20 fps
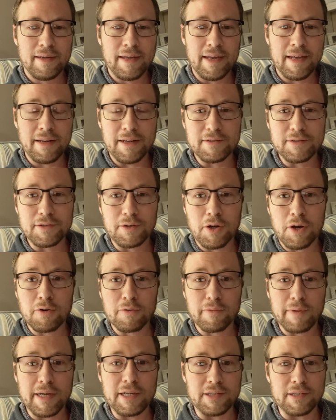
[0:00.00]
It is
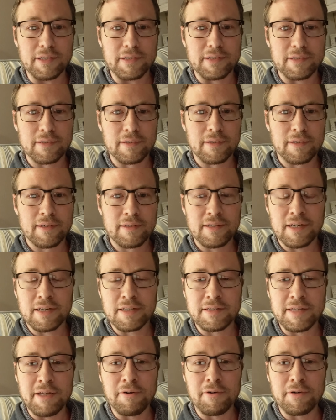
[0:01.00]
courageous to
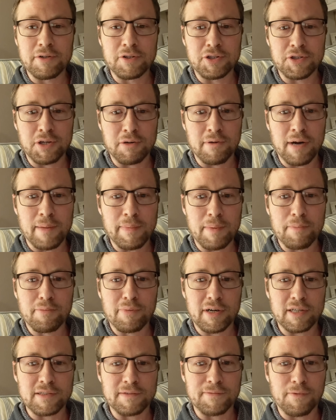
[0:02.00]
continue to show up and
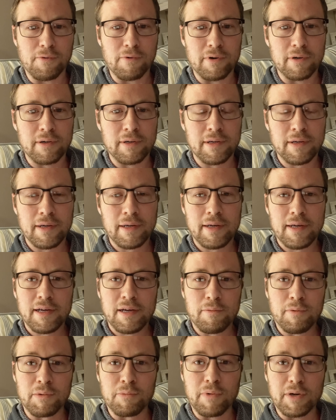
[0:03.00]
press forward
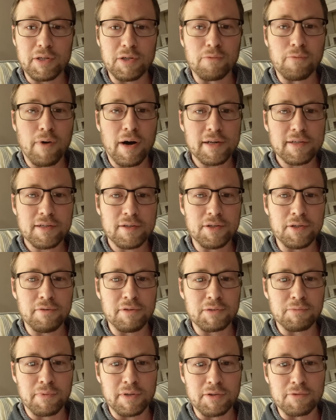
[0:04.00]
when what you want to do
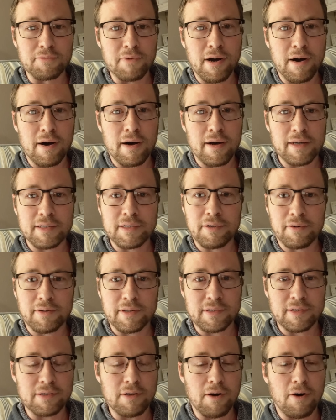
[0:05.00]
is withdraw until
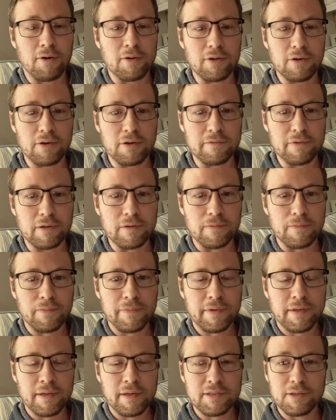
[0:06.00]
this is all over.
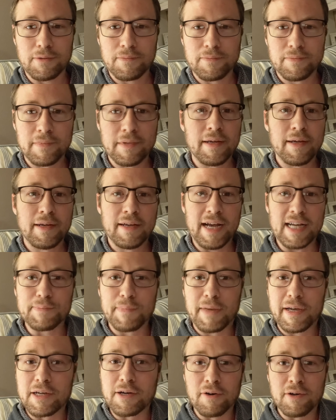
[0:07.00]
So, that's
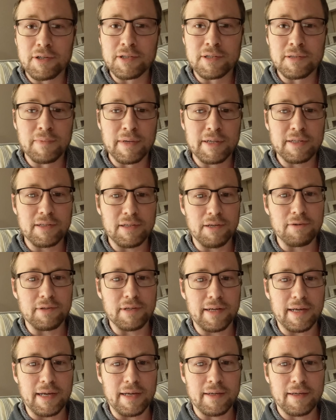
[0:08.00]
my encouragement to you
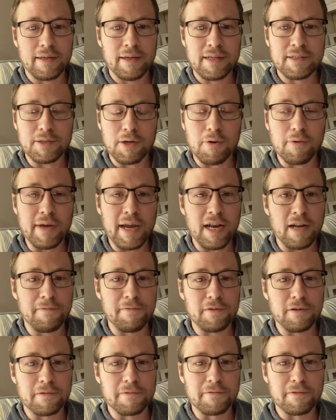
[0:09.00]
today. It's okay to
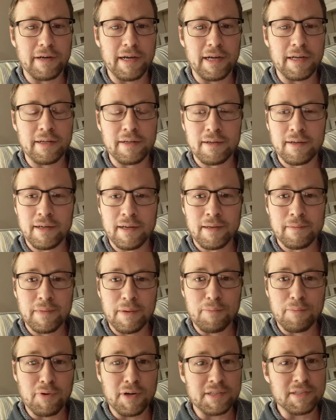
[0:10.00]
feel afraid,
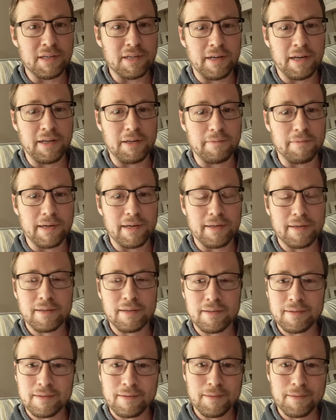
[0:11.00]
but press on anyway.
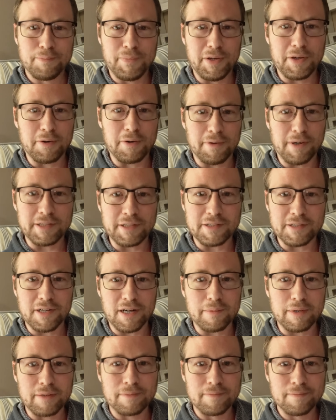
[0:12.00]
Be courageous,
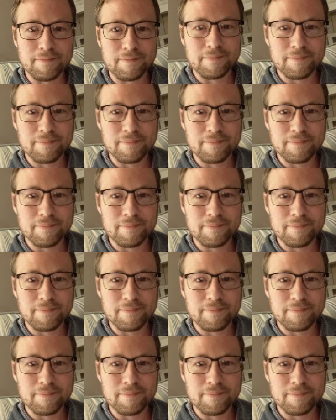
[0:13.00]
Arbor.